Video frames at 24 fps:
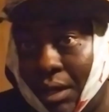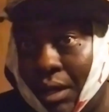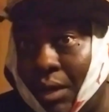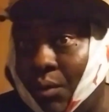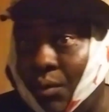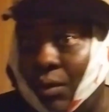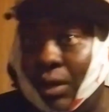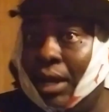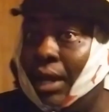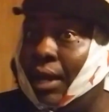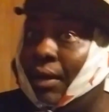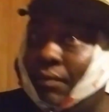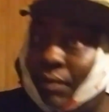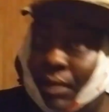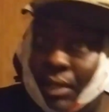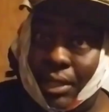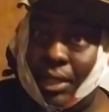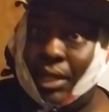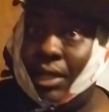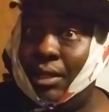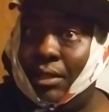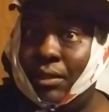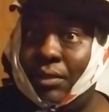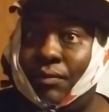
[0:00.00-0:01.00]
or whatever it
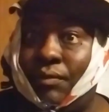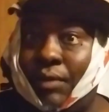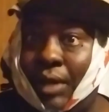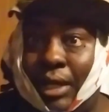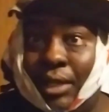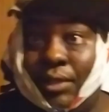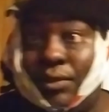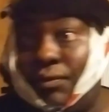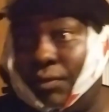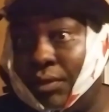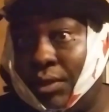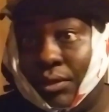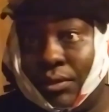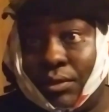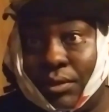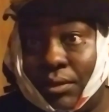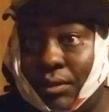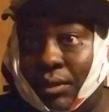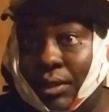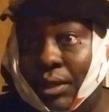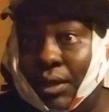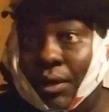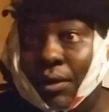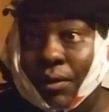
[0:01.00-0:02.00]
is, vice versa,
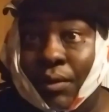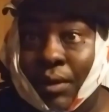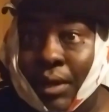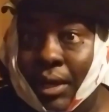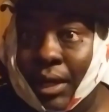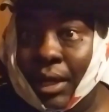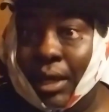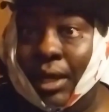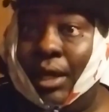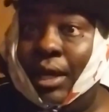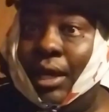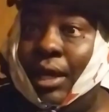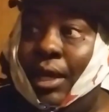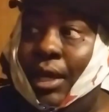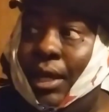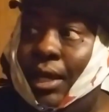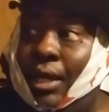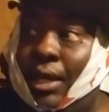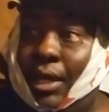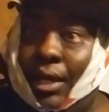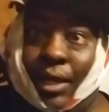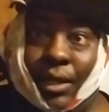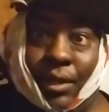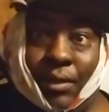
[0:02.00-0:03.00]
you know.
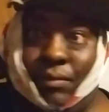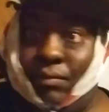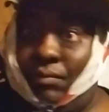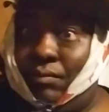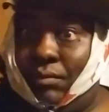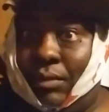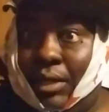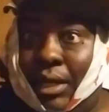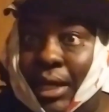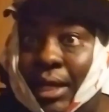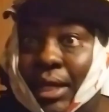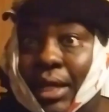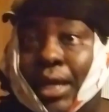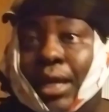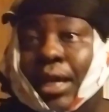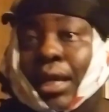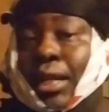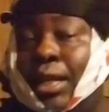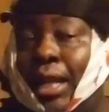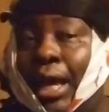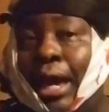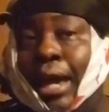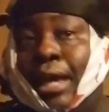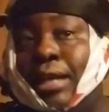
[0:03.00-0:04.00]
it
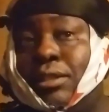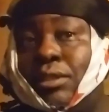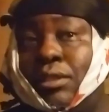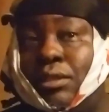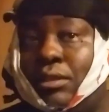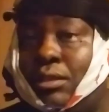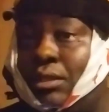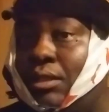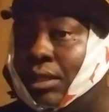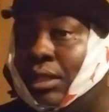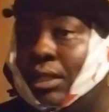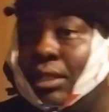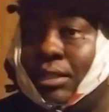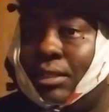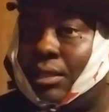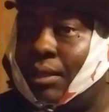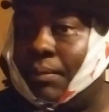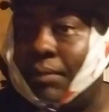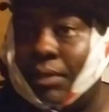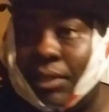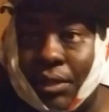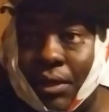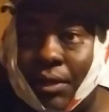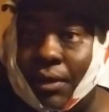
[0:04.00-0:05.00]
ain't lasting until
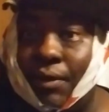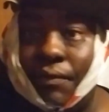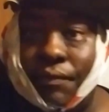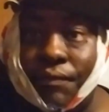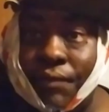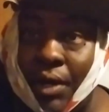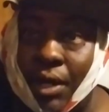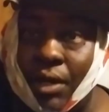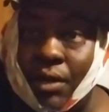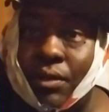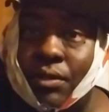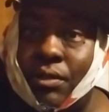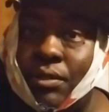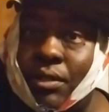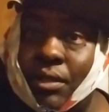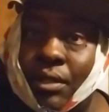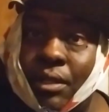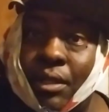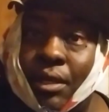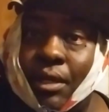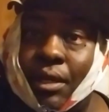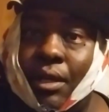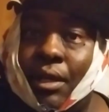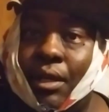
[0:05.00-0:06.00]
December thirty first.
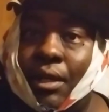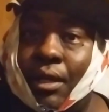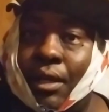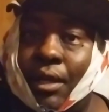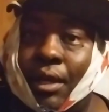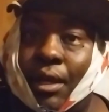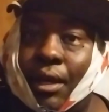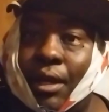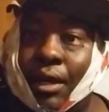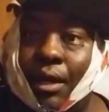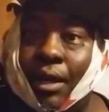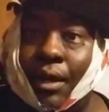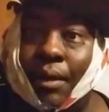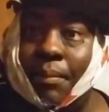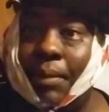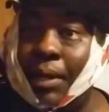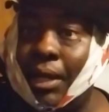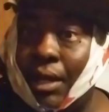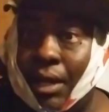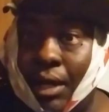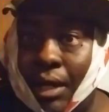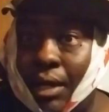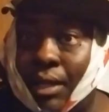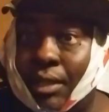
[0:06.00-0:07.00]
Uh,
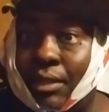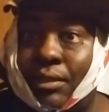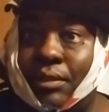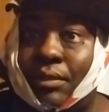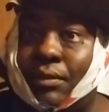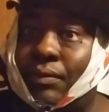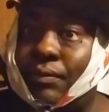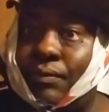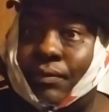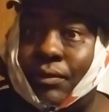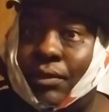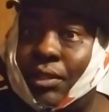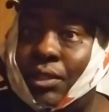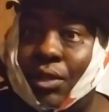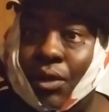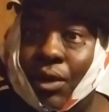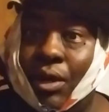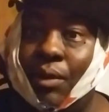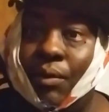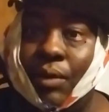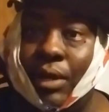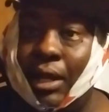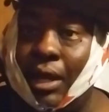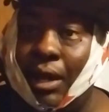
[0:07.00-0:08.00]
because
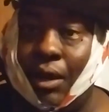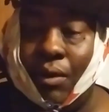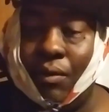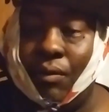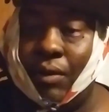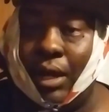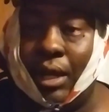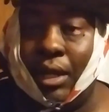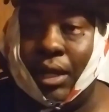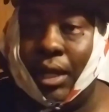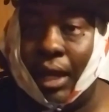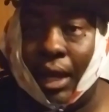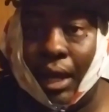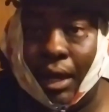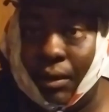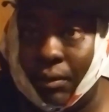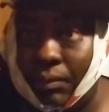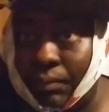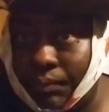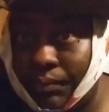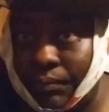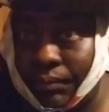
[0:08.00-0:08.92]
do it when they'll run out.